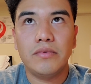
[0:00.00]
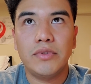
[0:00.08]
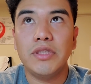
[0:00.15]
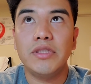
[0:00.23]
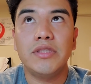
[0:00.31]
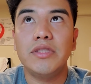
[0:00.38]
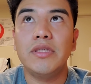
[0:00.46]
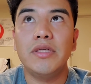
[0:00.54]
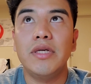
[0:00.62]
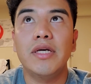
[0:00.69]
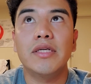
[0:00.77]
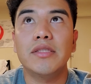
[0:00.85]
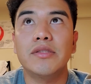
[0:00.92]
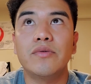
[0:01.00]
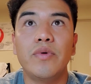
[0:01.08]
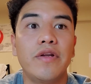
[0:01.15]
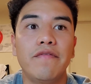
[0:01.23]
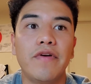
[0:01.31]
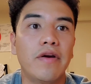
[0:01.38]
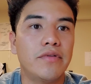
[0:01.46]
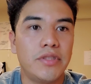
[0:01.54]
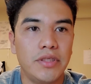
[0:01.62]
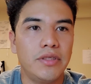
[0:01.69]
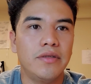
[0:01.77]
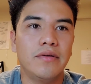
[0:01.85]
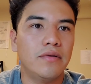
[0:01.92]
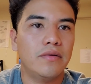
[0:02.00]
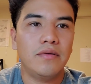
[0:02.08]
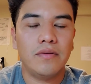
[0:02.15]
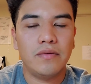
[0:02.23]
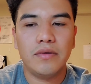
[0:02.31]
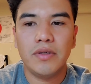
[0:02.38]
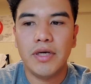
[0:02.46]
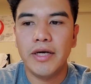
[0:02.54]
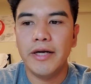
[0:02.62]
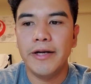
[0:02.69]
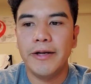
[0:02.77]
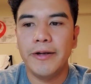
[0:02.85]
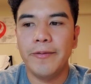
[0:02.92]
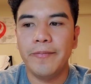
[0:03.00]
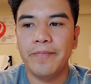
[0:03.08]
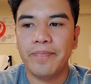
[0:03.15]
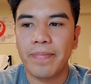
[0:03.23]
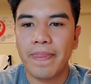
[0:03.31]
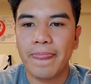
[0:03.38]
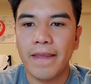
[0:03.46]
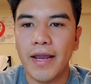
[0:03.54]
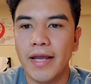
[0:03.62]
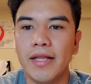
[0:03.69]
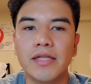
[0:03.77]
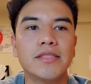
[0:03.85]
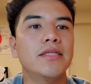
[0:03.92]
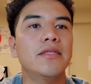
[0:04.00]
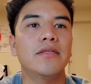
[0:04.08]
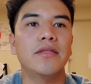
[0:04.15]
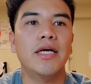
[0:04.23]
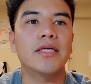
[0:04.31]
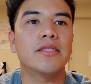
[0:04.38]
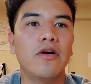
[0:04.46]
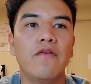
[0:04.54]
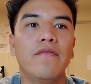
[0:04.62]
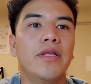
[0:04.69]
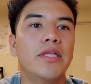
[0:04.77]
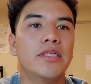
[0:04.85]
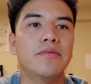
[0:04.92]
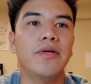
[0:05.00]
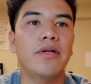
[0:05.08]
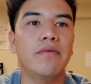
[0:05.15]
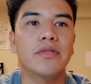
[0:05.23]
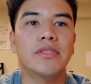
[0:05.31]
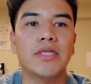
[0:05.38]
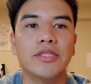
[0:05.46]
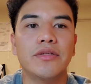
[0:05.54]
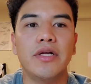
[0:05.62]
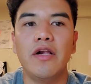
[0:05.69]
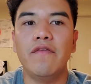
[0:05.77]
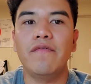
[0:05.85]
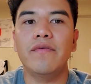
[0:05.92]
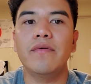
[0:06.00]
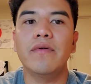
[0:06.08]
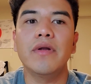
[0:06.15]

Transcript: GTS 25T. Uh, um, and that's it. That's hopefully this video was actually helpful.